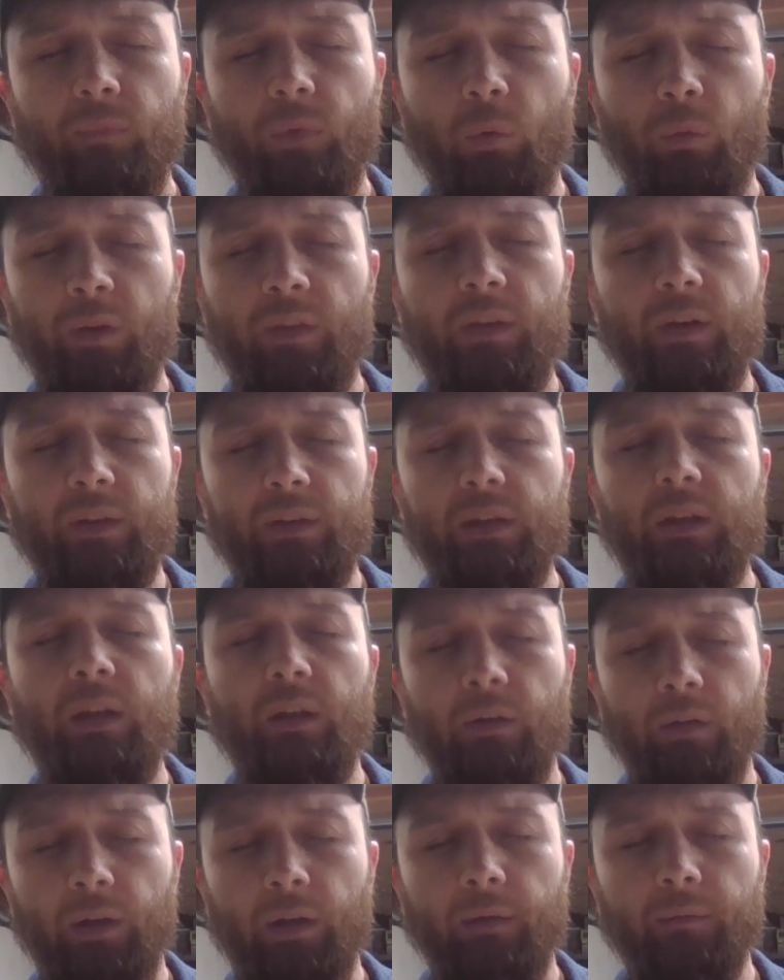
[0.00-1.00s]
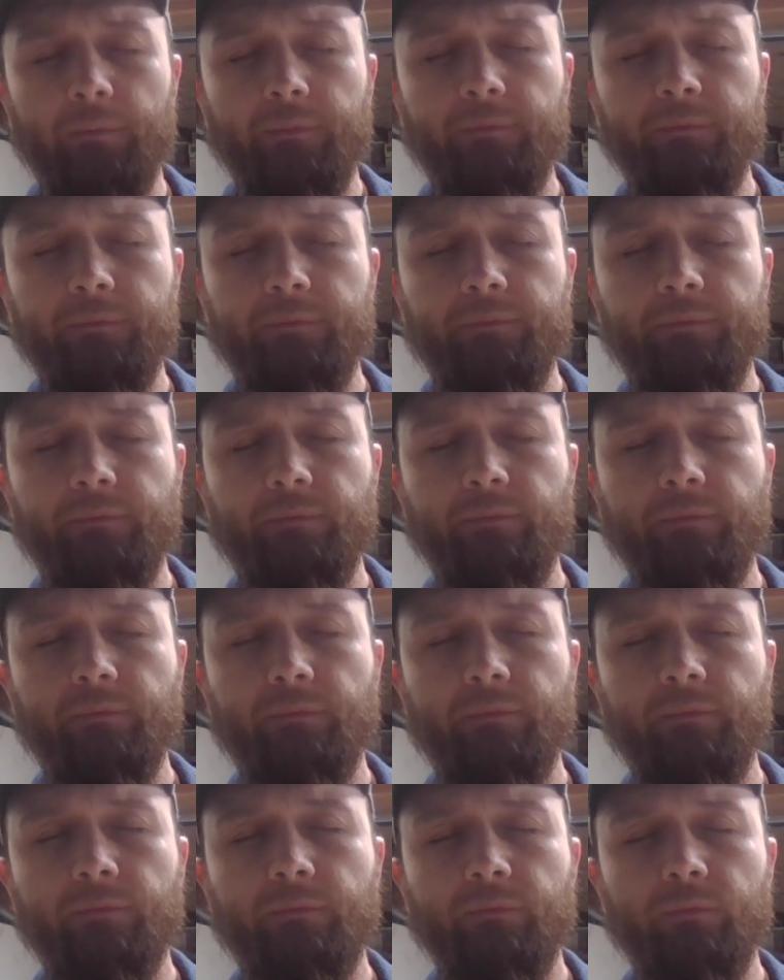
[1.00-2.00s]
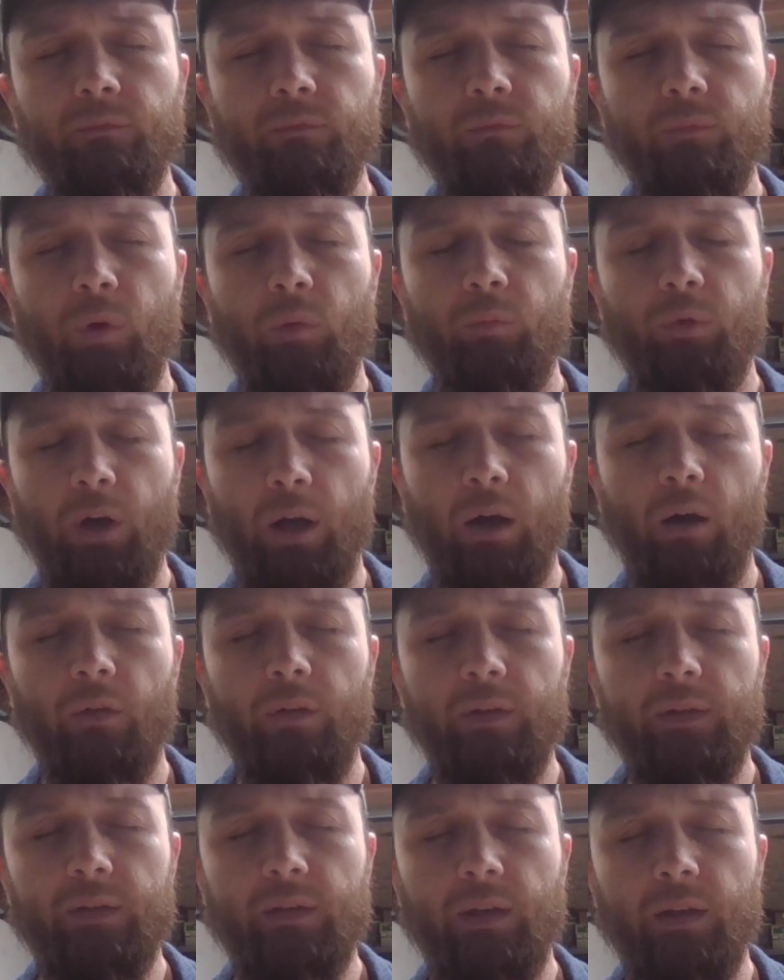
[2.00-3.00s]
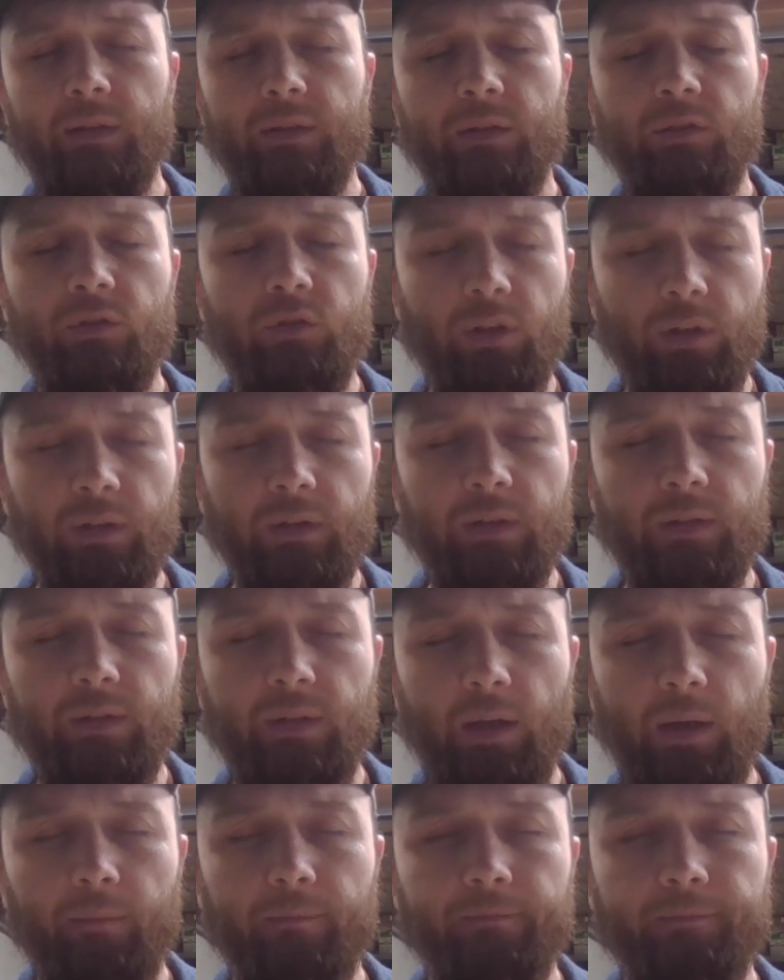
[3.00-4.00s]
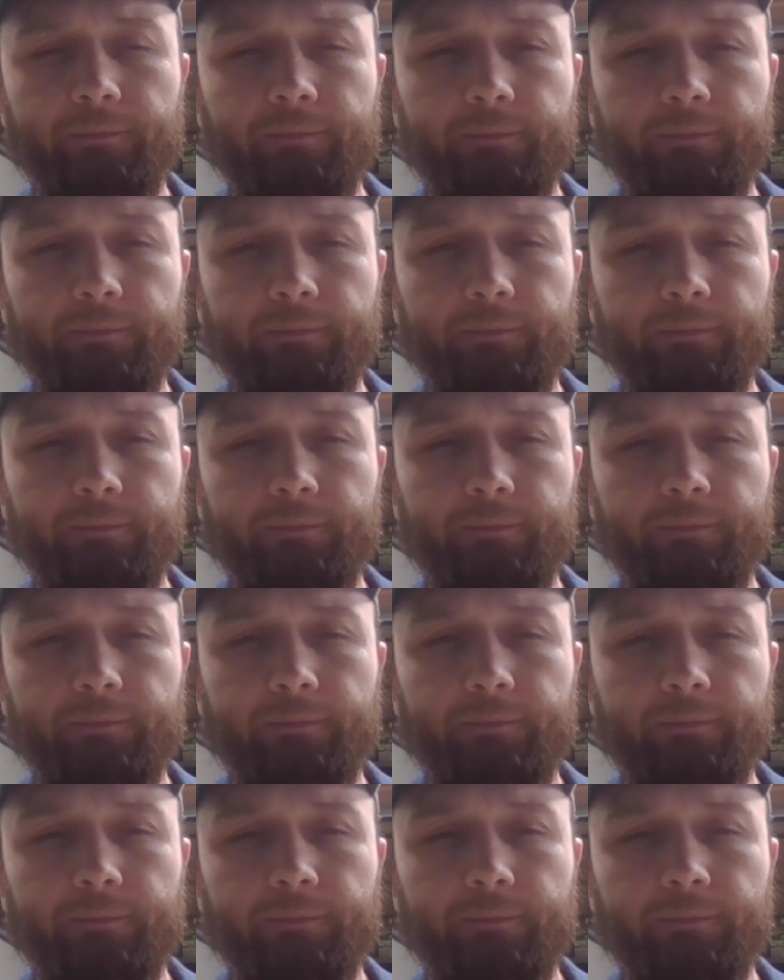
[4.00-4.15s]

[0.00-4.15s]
with this healing. Pray all these things in Jesus' name.